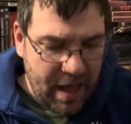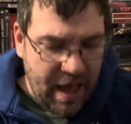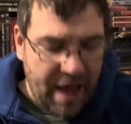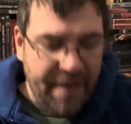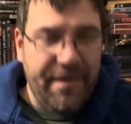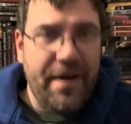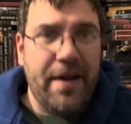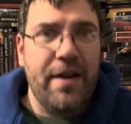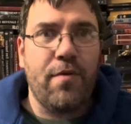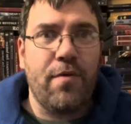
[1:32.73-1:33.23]

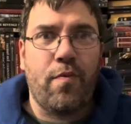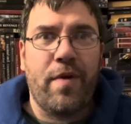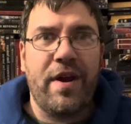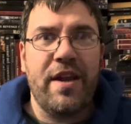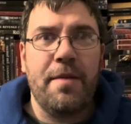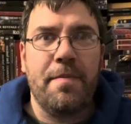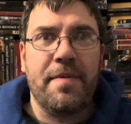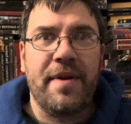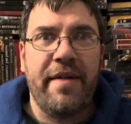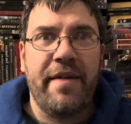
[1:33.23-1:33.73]
found a
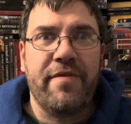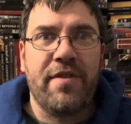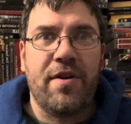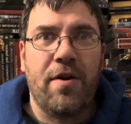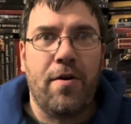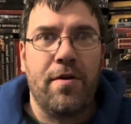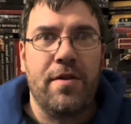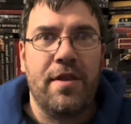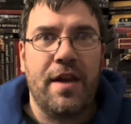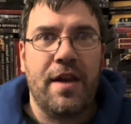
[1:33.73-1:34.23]
random gift
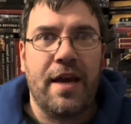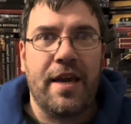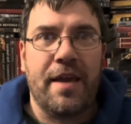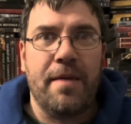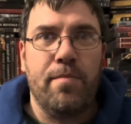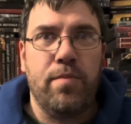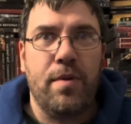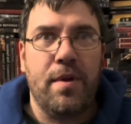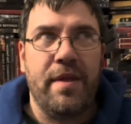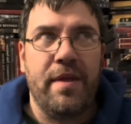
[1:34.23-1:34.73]
card that I
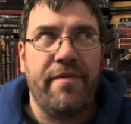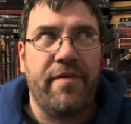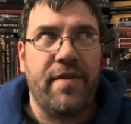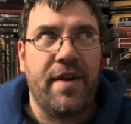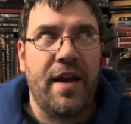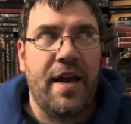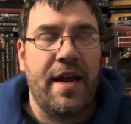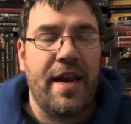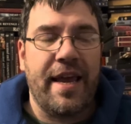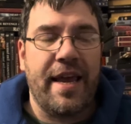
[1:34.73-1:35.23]
completely
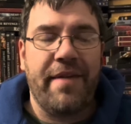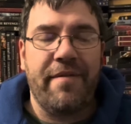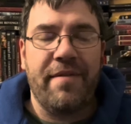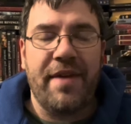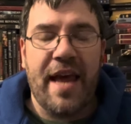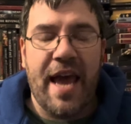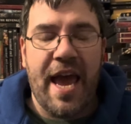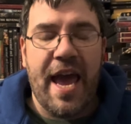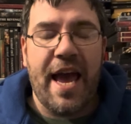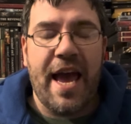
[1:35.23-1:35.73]
forgot I even
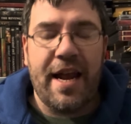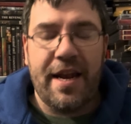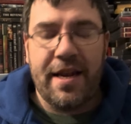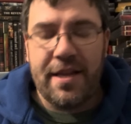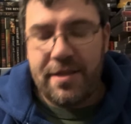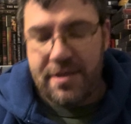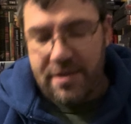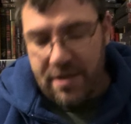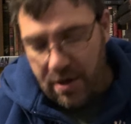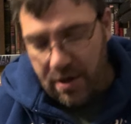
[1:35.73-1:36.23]
had.
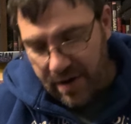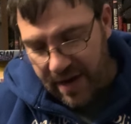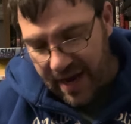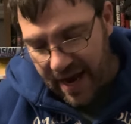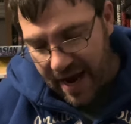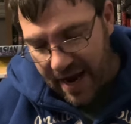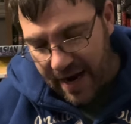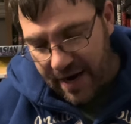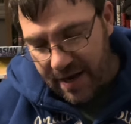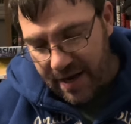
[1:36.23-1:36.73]
And so it
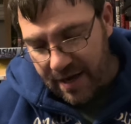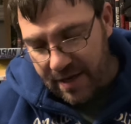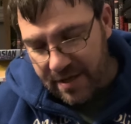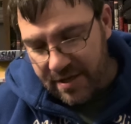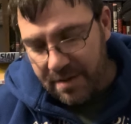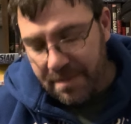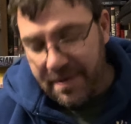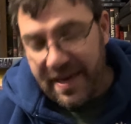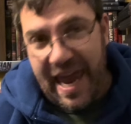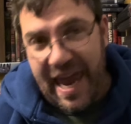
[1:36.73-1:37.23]
had
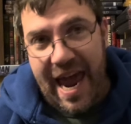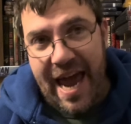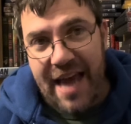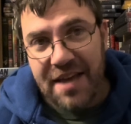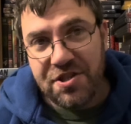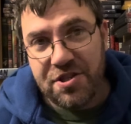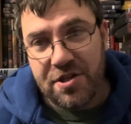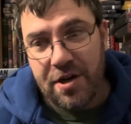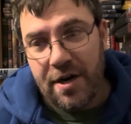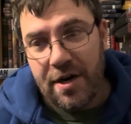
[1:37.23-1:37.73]
some
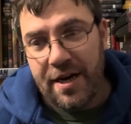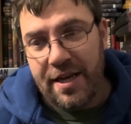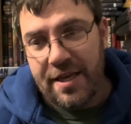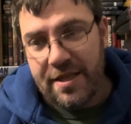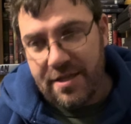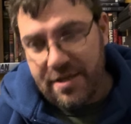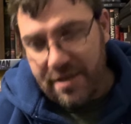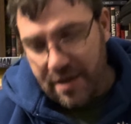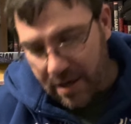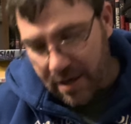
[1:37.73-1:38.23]
cash on it.
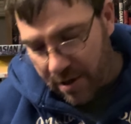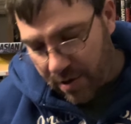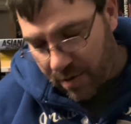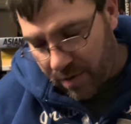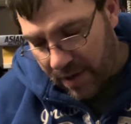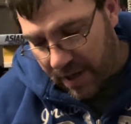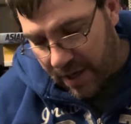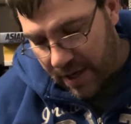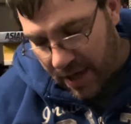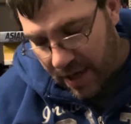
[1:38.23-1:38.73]
So
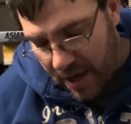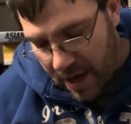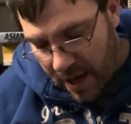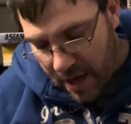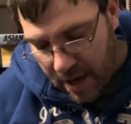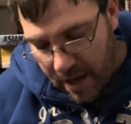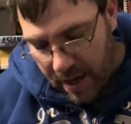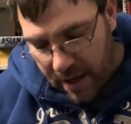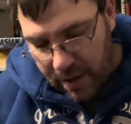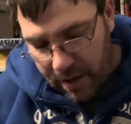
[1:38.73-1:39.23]

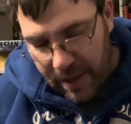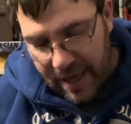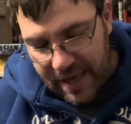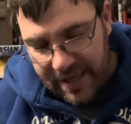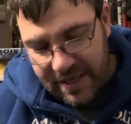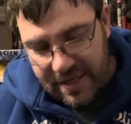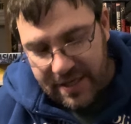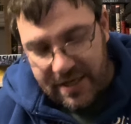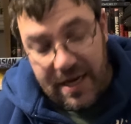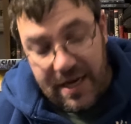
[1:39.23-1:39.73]

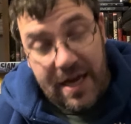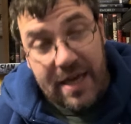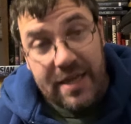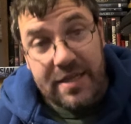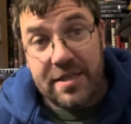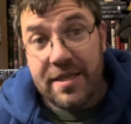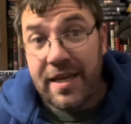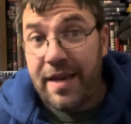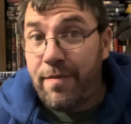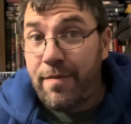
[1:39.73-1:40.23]
let's
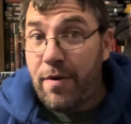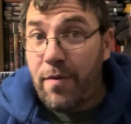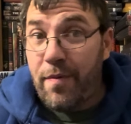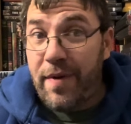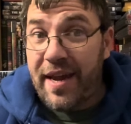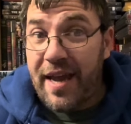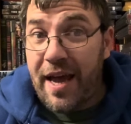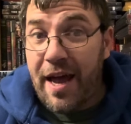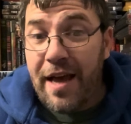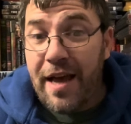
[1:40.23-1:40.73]
see what we
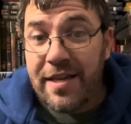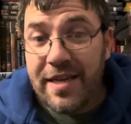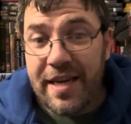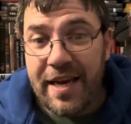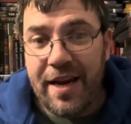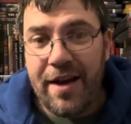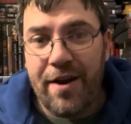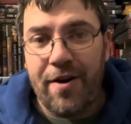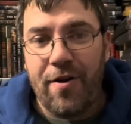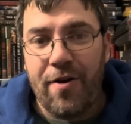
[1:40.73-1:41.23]
got
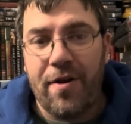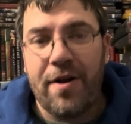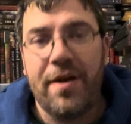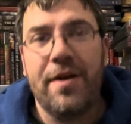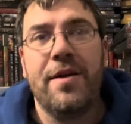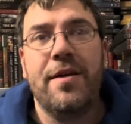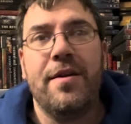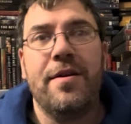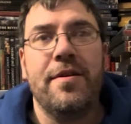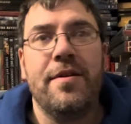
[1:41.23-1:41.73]
here.
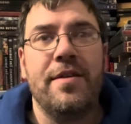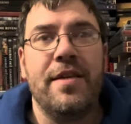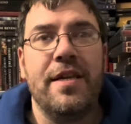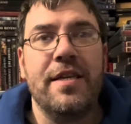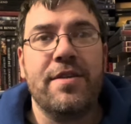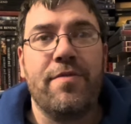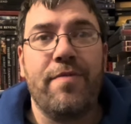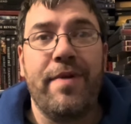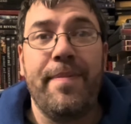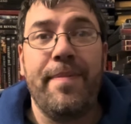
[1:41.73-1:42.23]

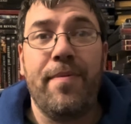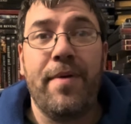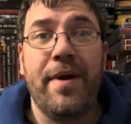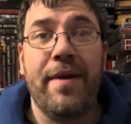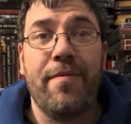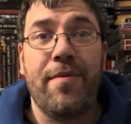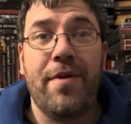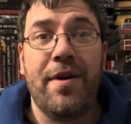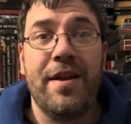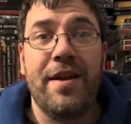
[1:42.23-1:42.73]
Disc replay
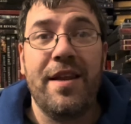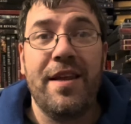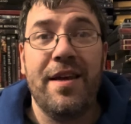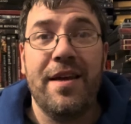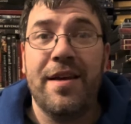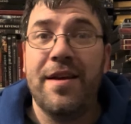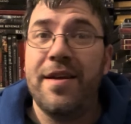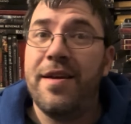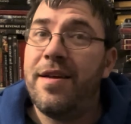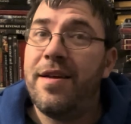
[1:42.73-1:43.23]
run
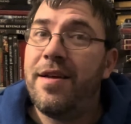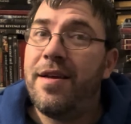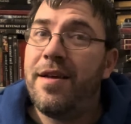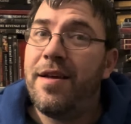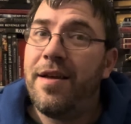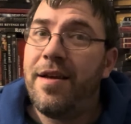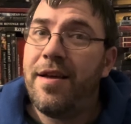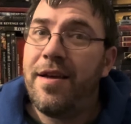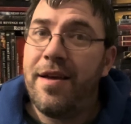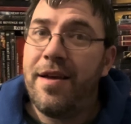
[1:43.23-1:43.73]

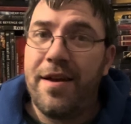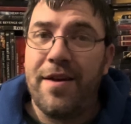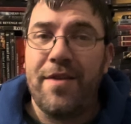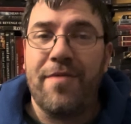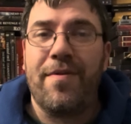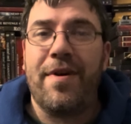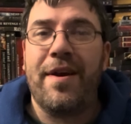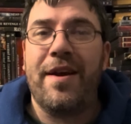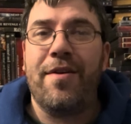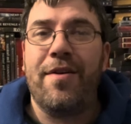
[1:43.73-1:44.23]

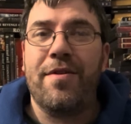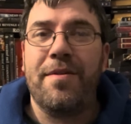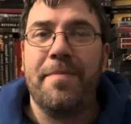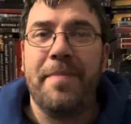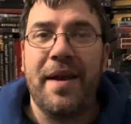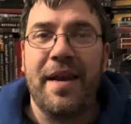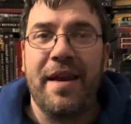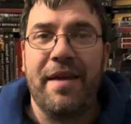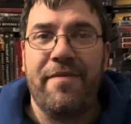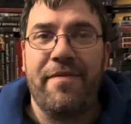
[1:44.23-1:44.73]
right here on the
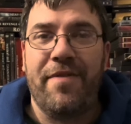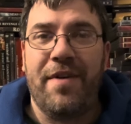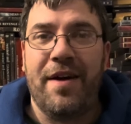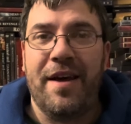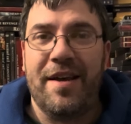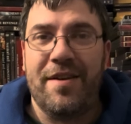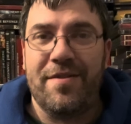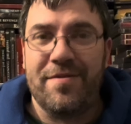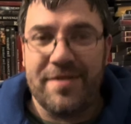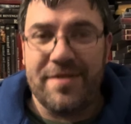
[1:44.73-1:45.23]
media
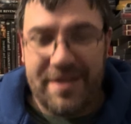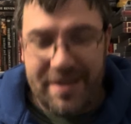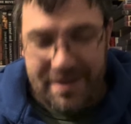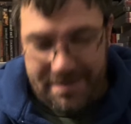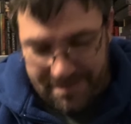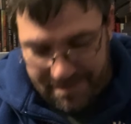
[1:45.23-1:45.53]
files.